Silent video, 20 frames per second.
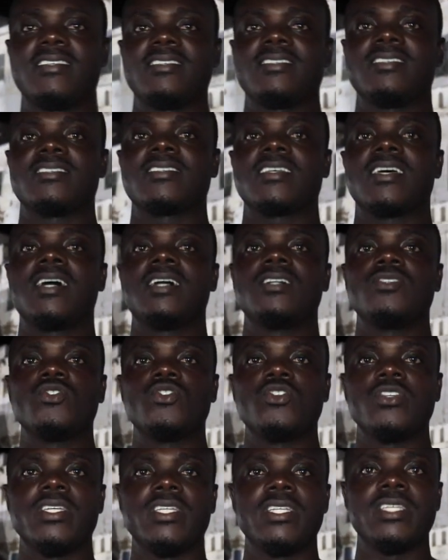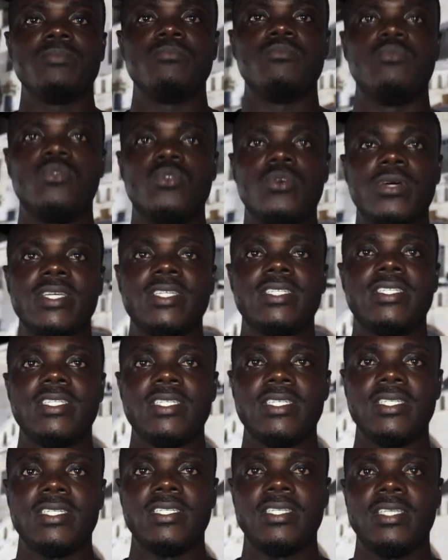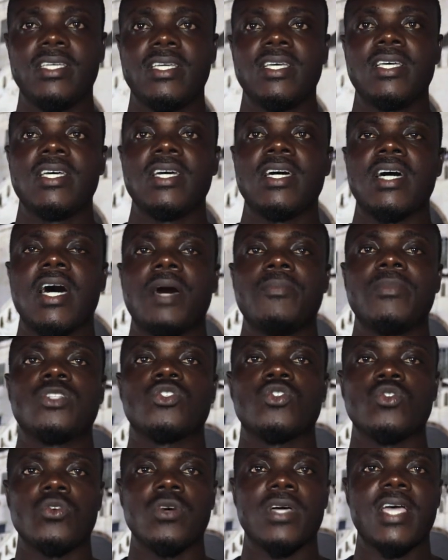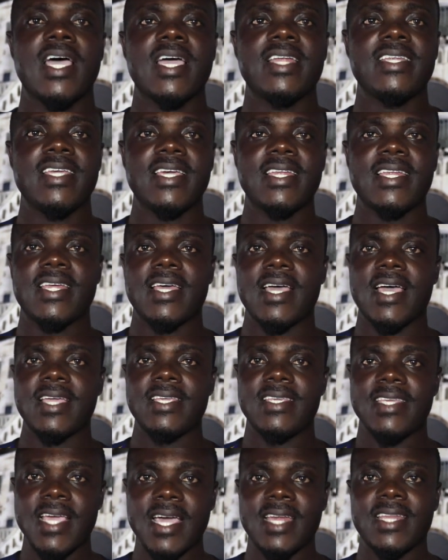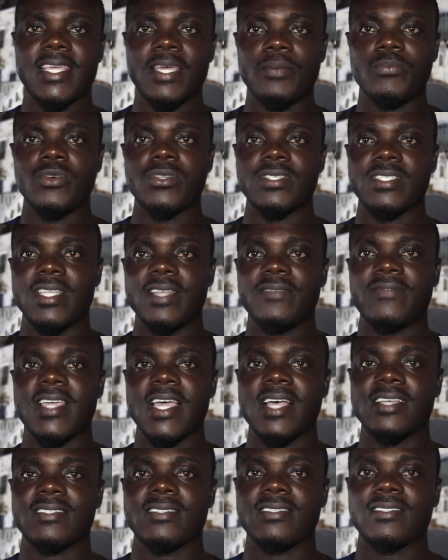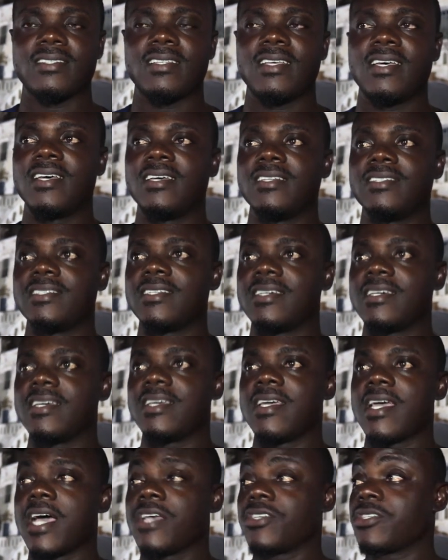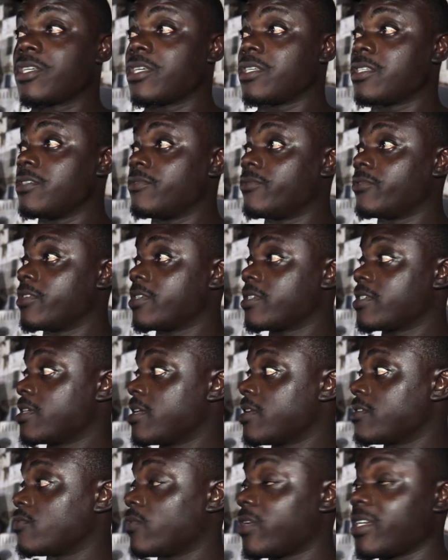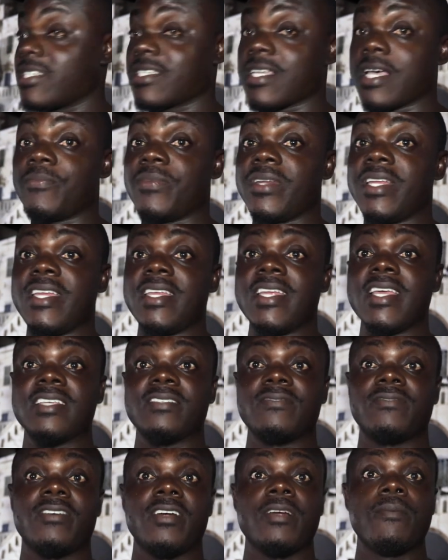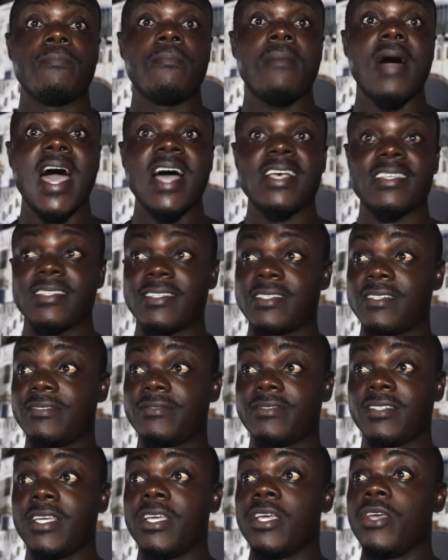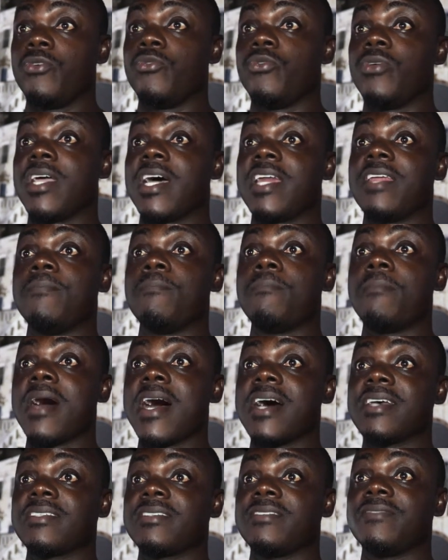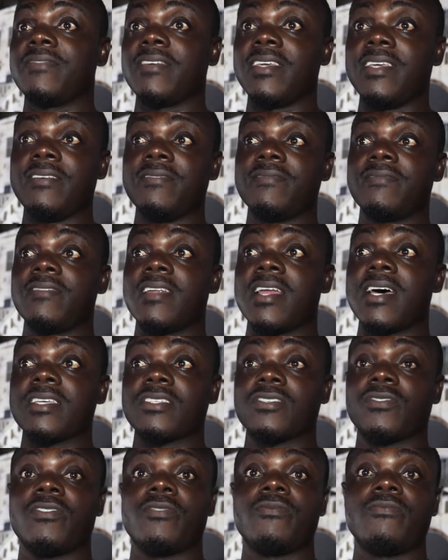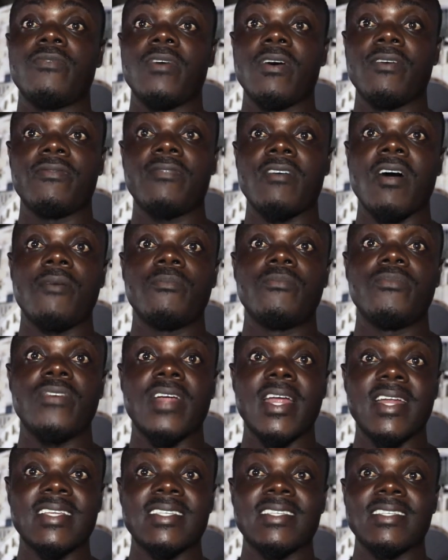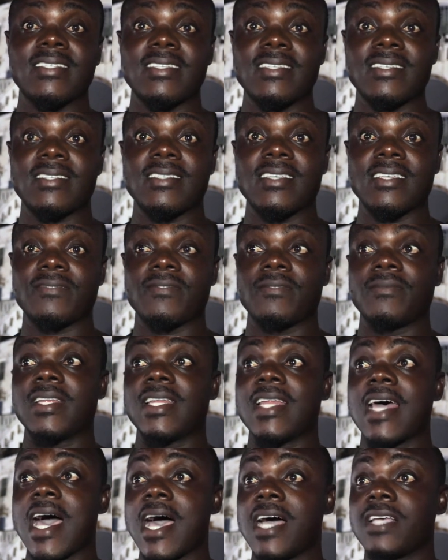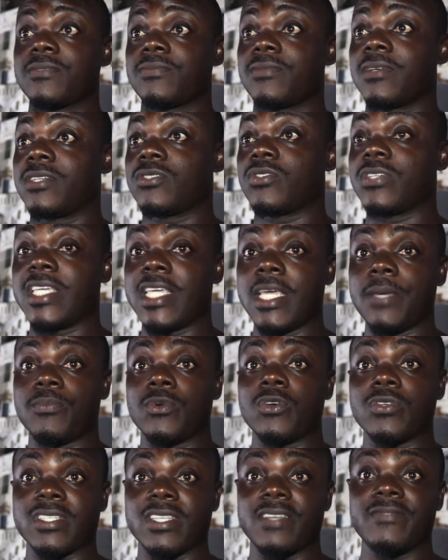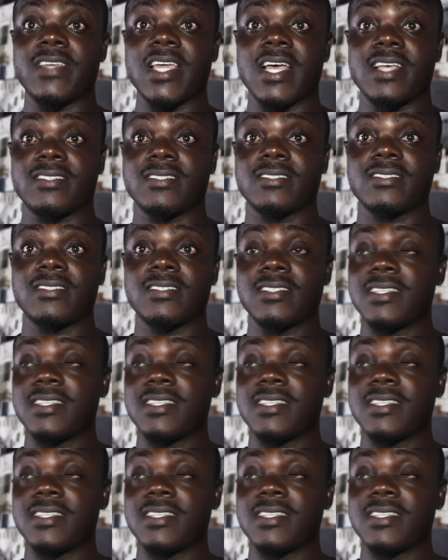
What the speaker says: This is Anthony Boydi. I'm a tour guide here at Kipu Slave Castle. And as you can see for yourselves, what is happening here is very massive. We had a massive influx of our brothers and sisters from the diaspora to Kipu Slave Castle.